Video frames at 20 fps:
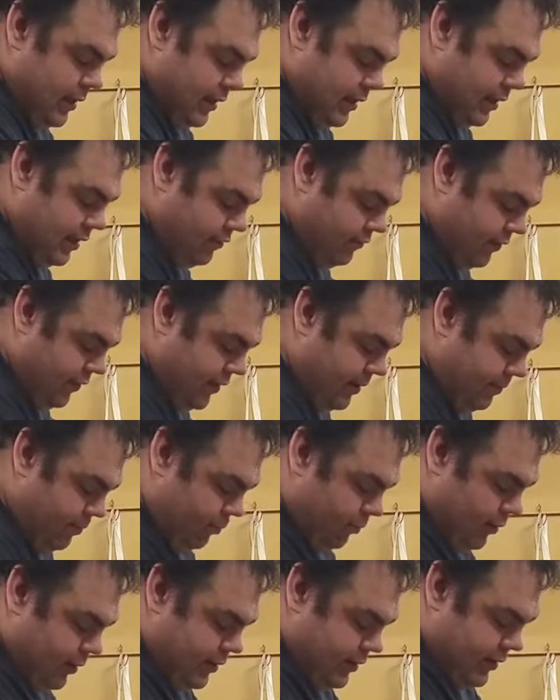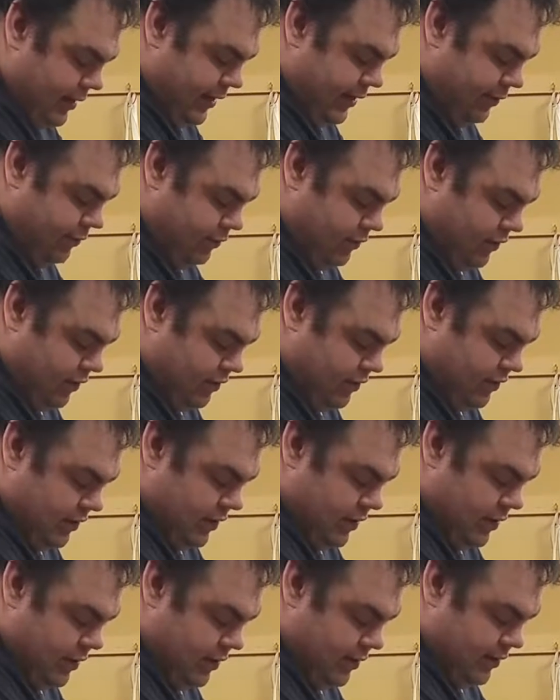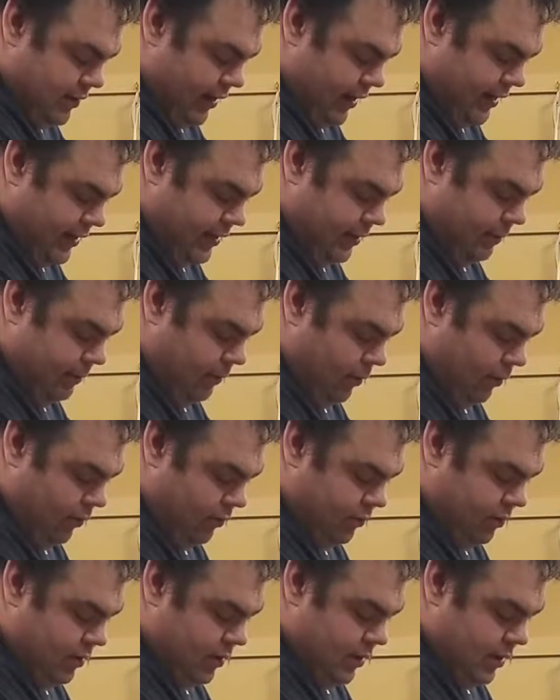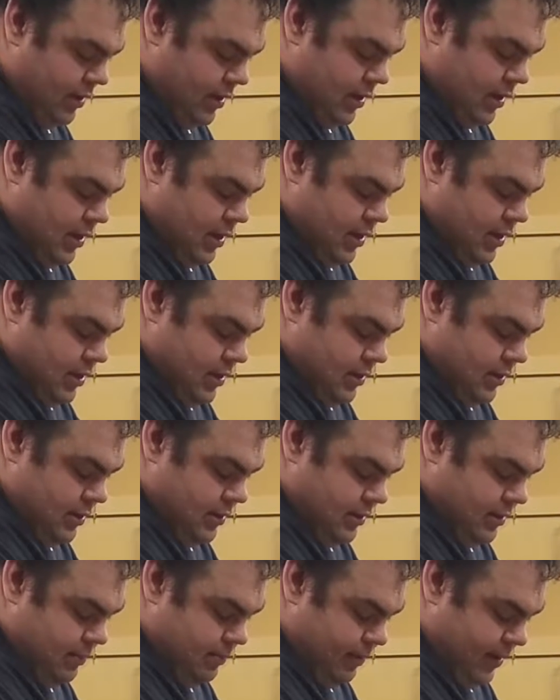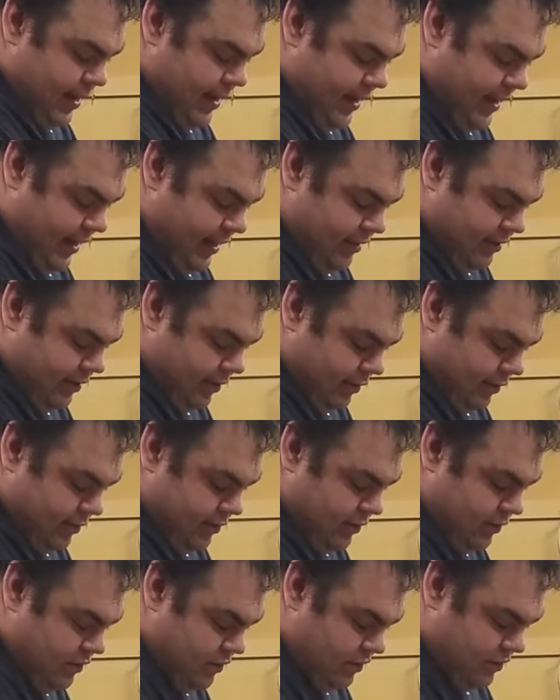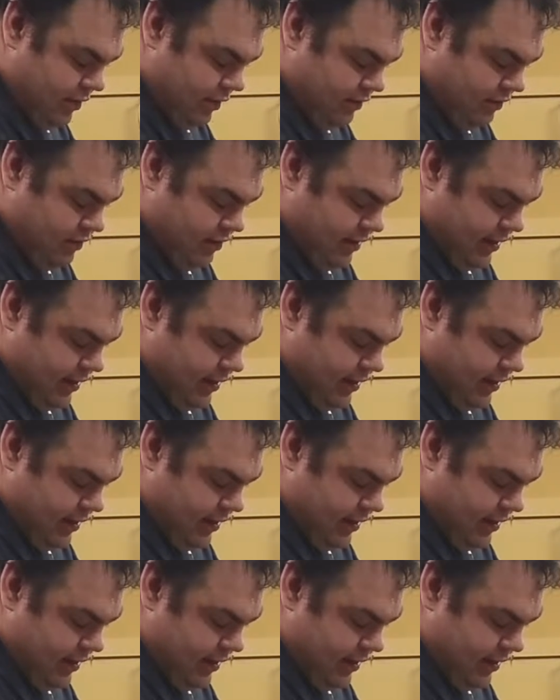it's very important that you just tighten the bolt by hand till it just touches the